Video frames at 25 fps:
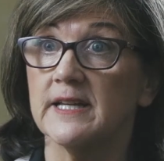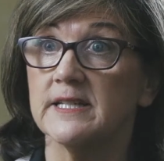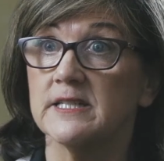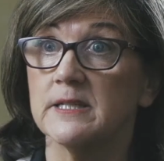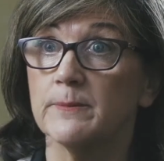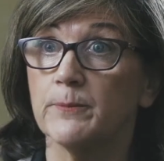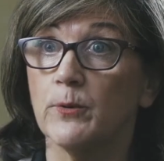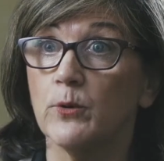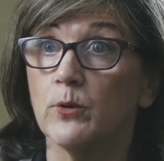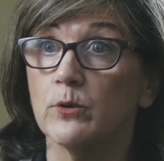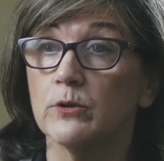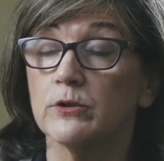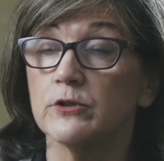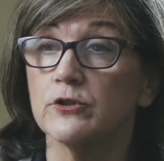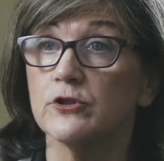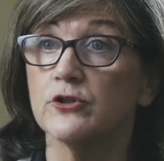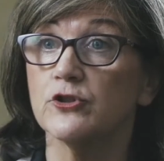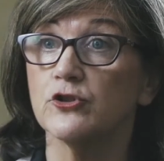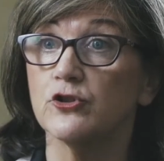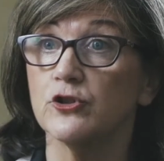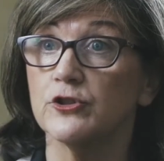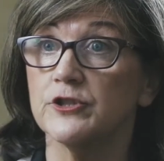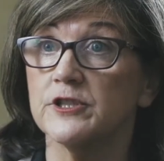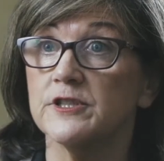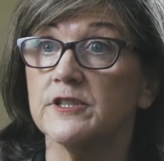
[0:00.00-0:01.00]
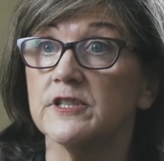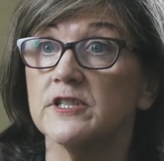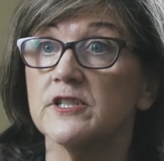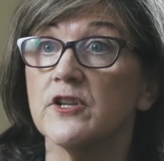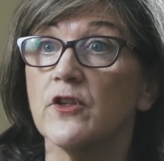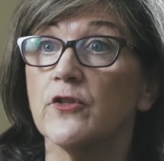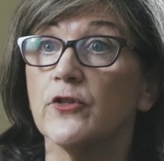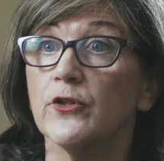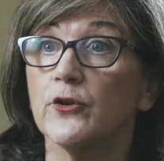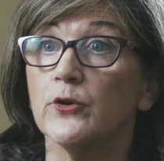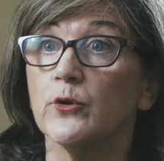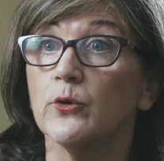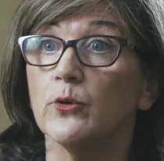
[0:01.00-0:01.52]
I support students
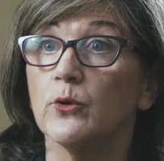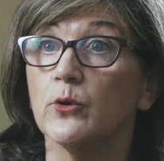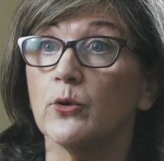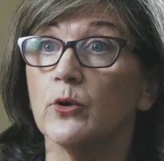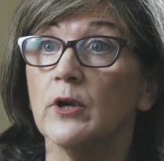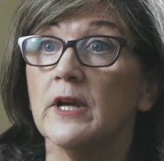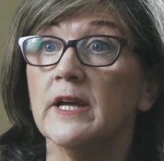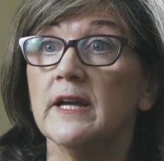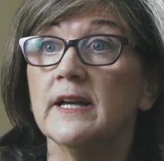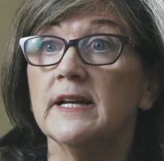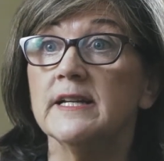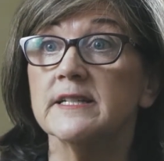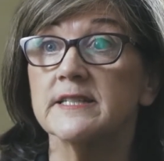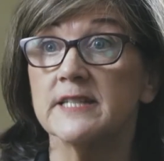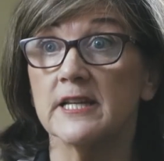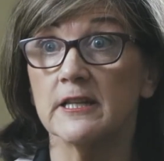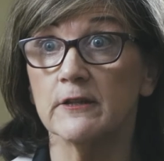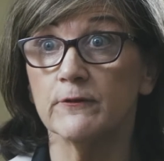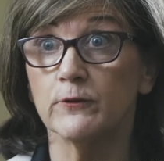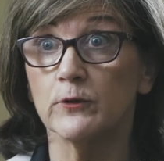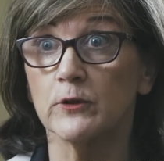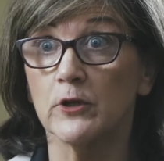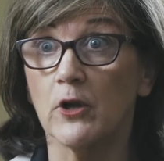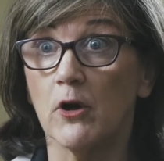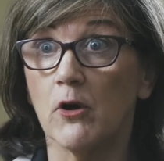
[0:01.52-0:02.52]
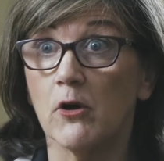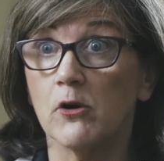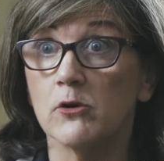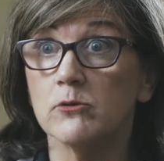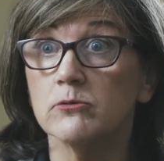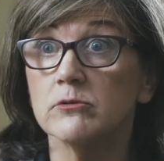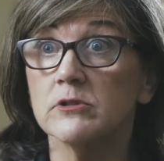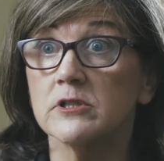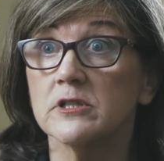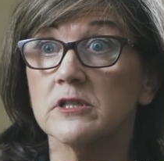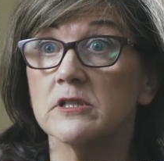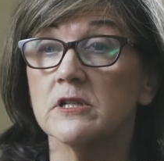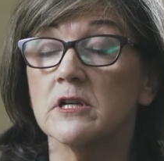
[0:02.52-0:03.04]
through telephone
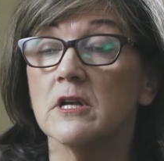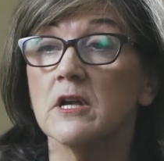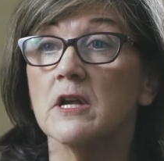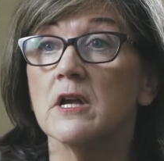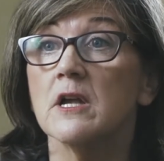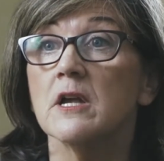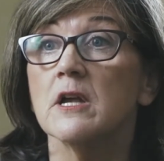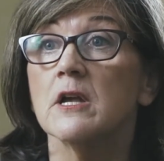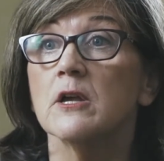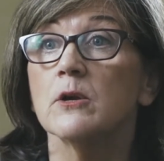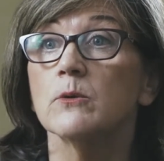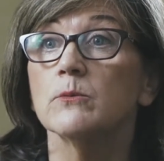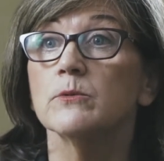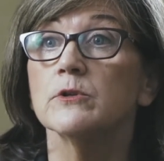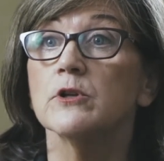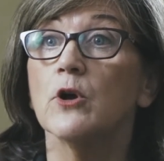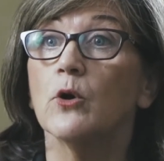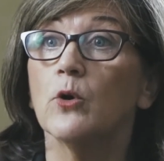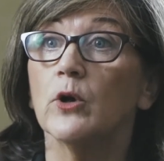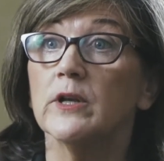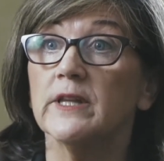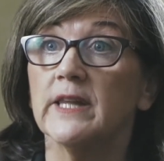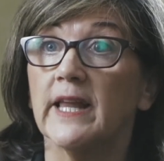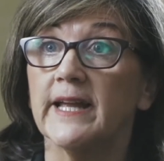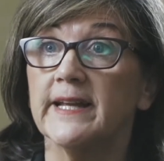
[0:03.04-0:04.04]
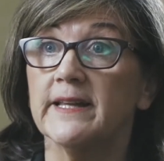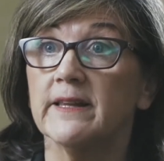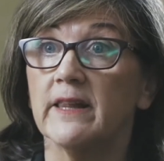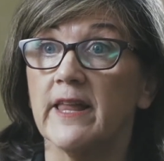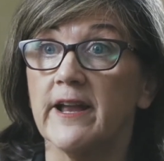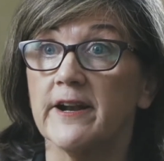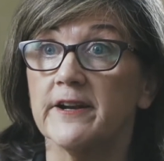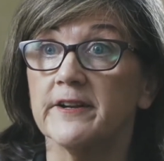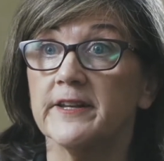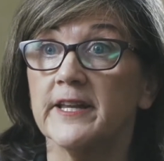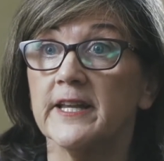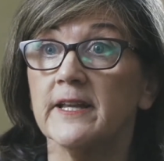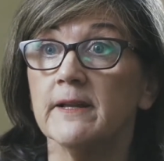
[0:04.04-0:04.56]
calls, online
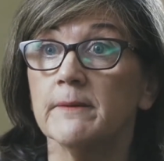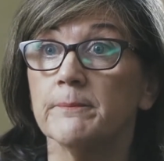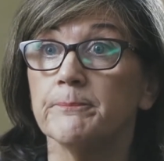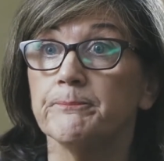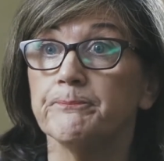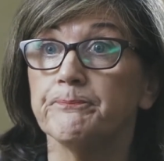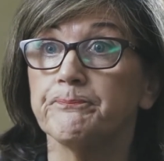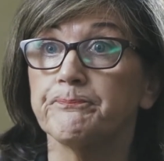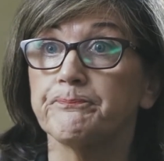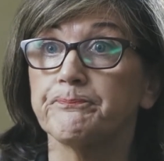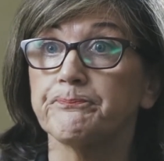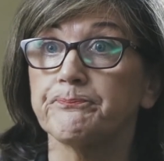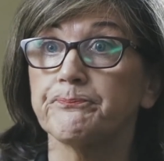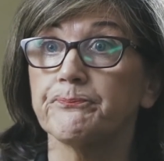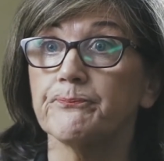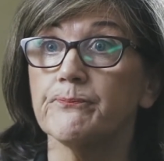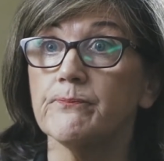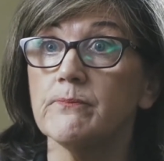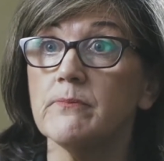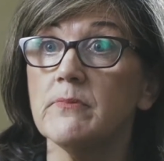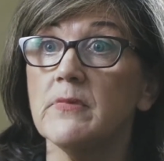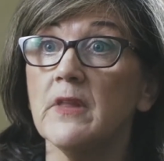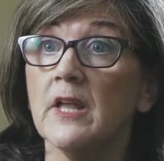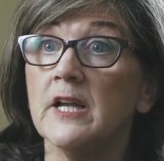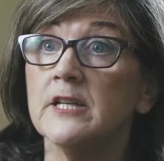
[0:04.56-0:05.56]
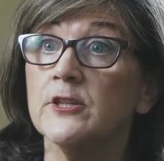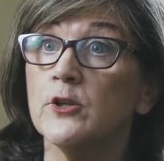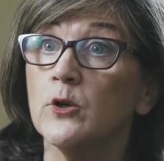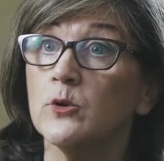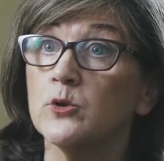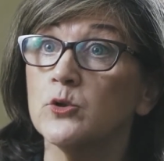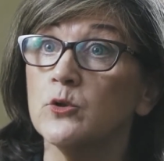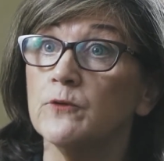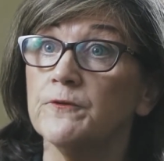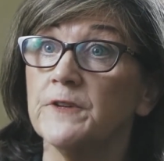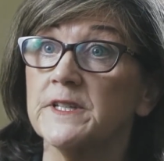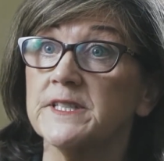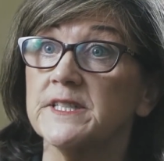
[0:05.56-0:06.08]
learning, and
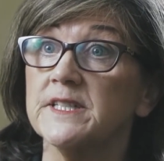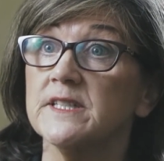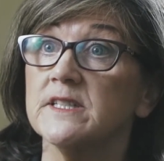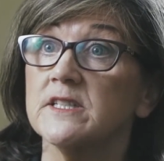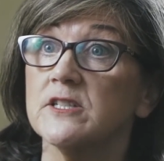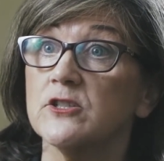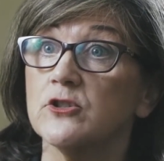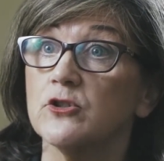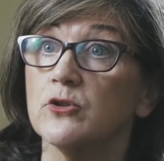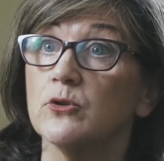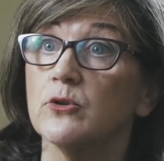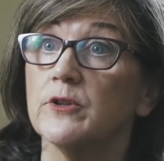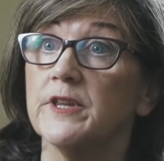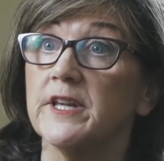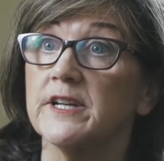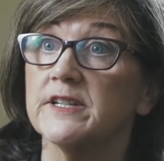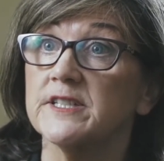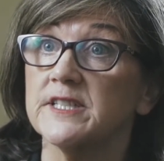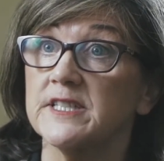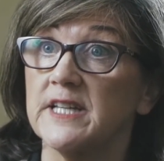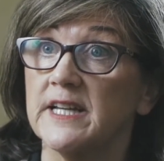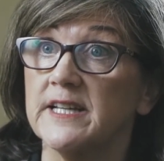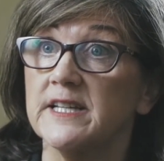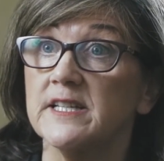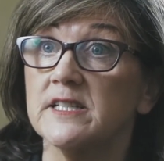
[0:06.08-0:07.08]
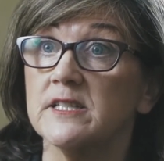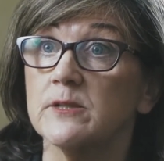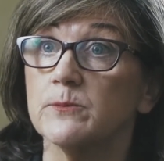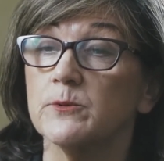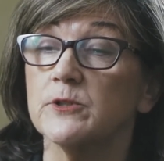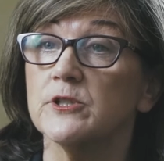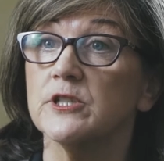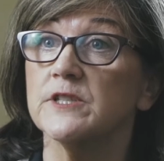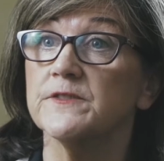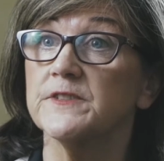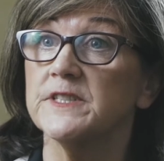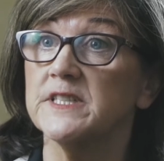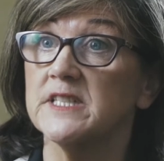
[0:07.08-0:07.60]
also visits to their sites,
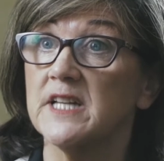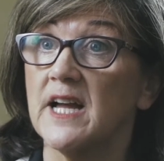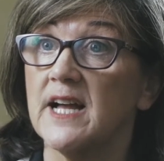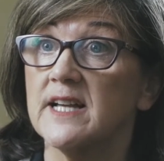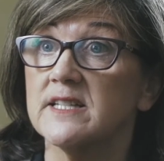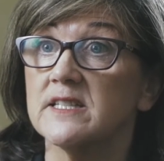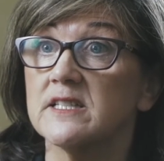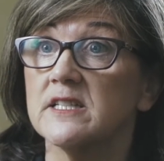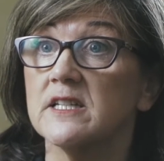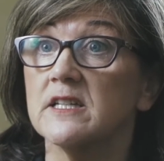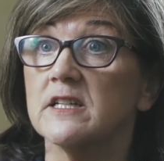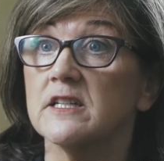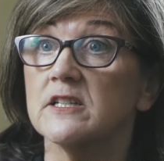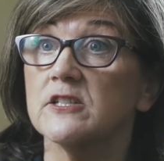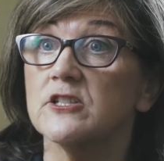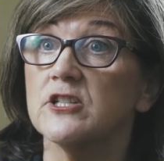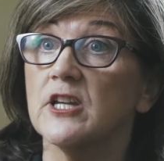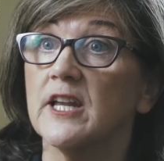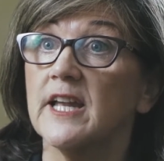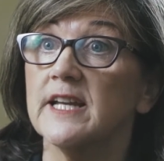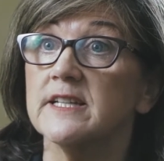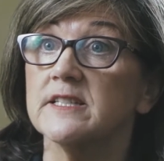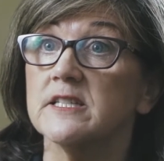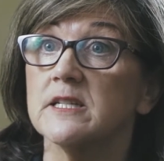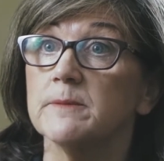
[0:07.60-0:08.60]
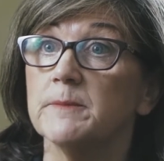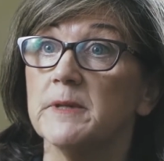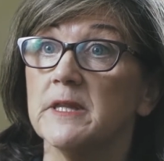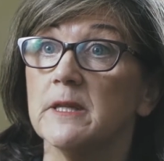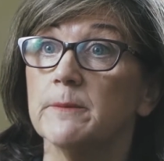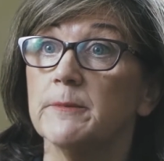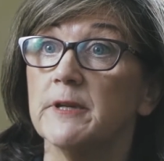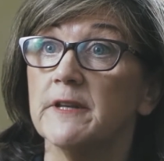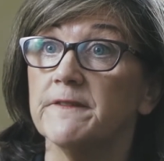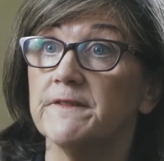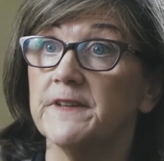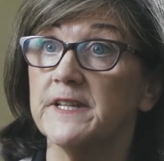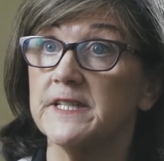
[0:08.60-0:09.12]
which is fantastic because you get to meet
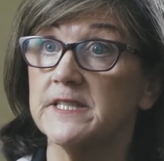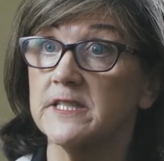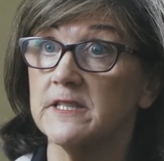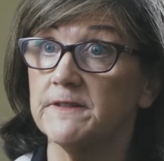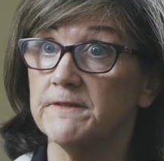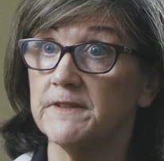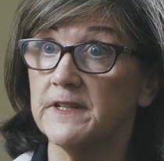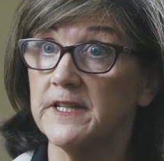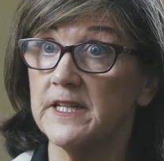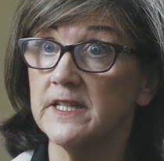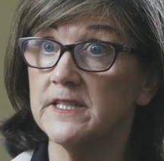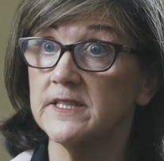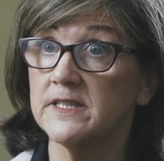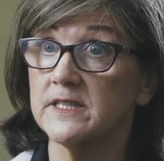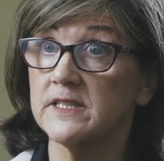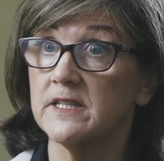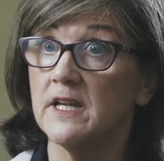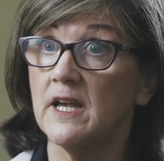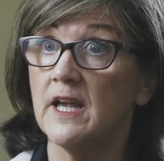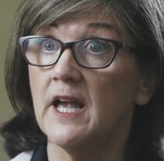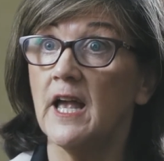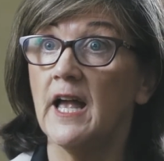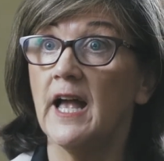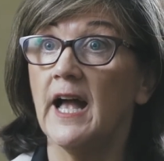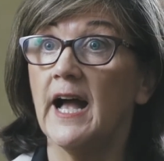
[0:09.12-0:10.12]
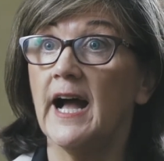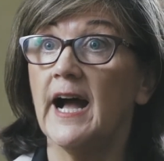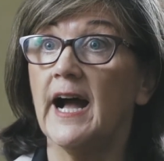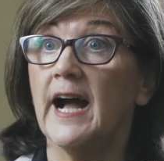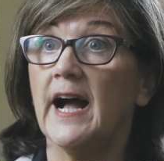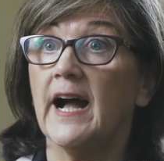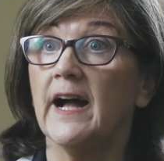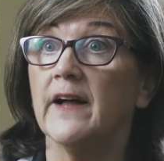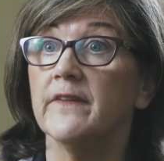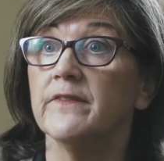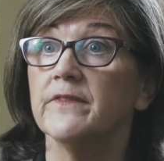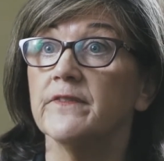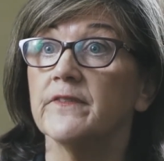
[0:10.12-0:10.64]
them in a face-to-face,
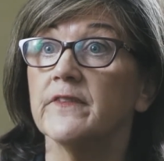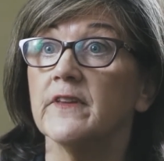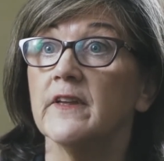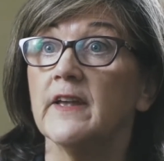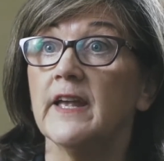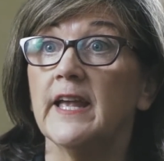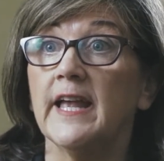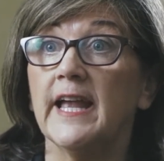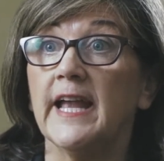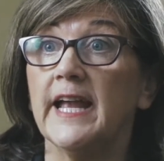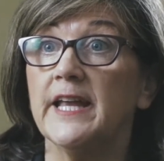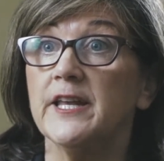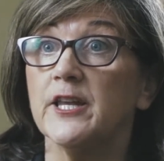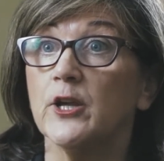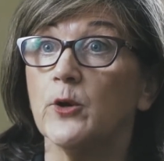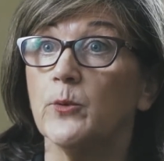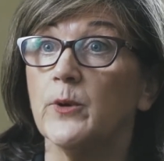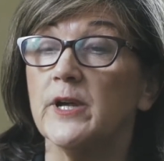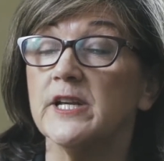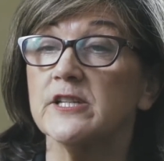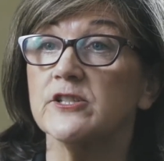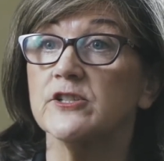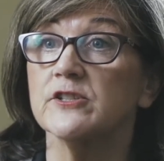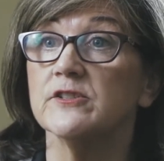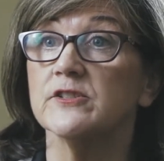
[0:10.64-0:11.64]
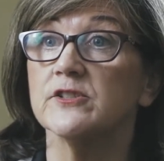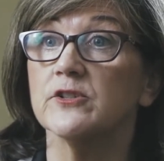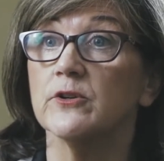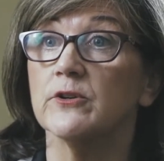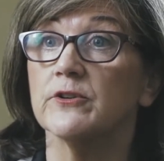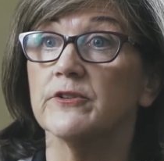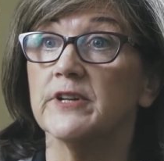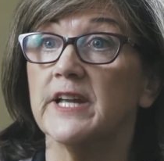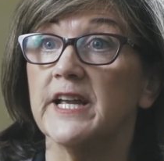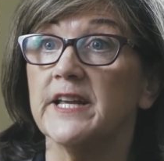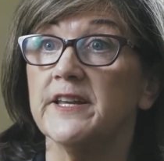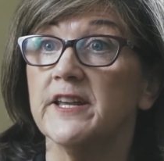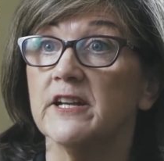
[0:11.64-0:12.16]
and any questions
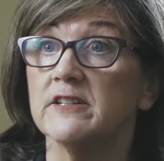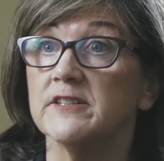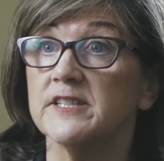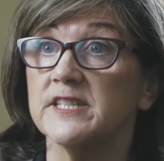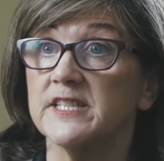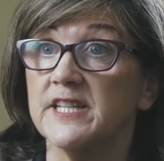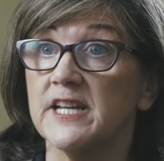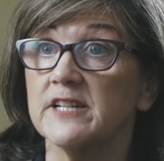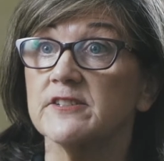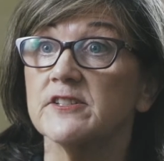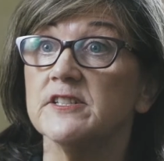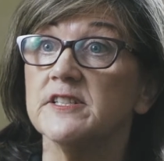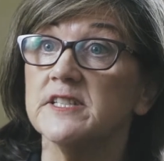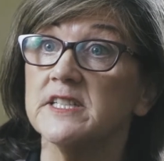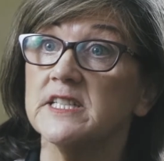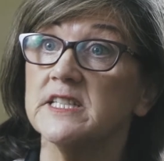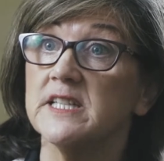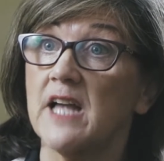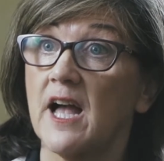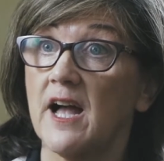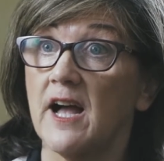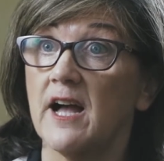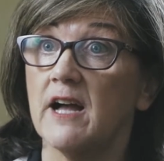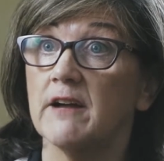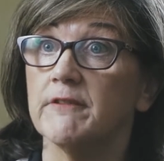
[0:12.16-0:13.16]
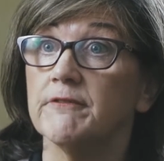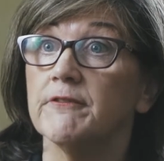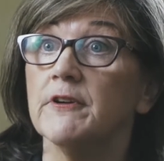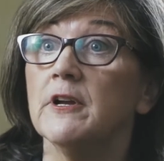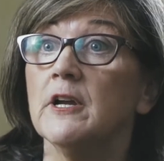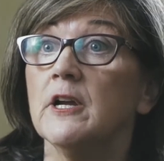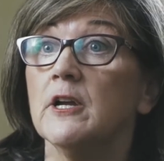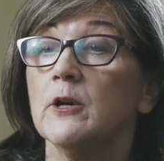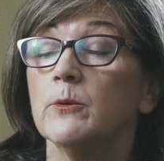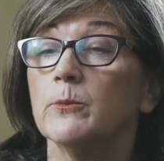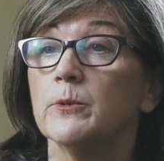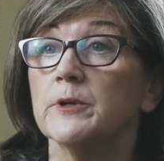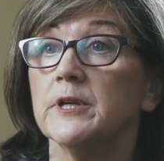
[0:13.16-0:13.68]
or any uncertainties I have,
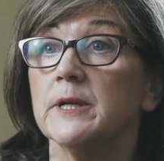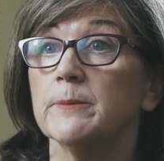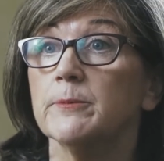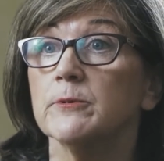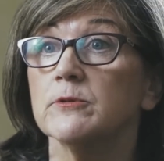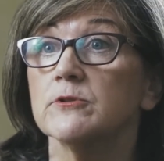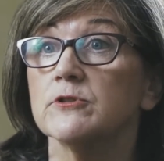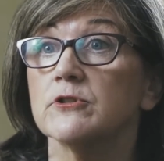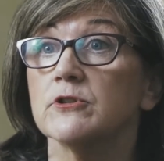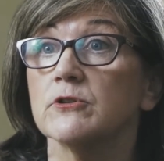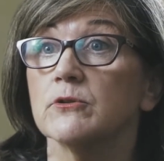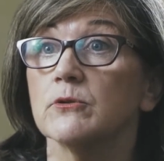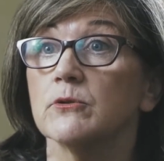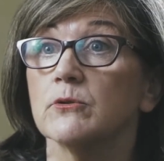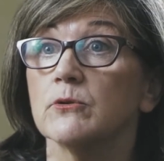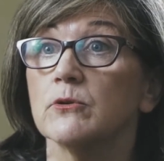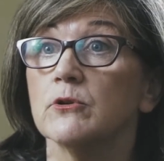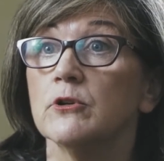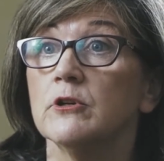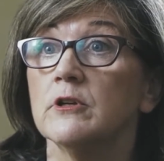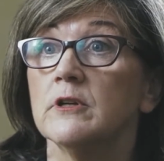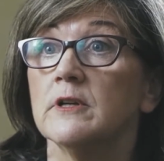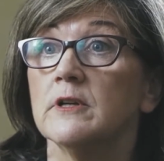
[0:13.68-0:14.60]
we're able to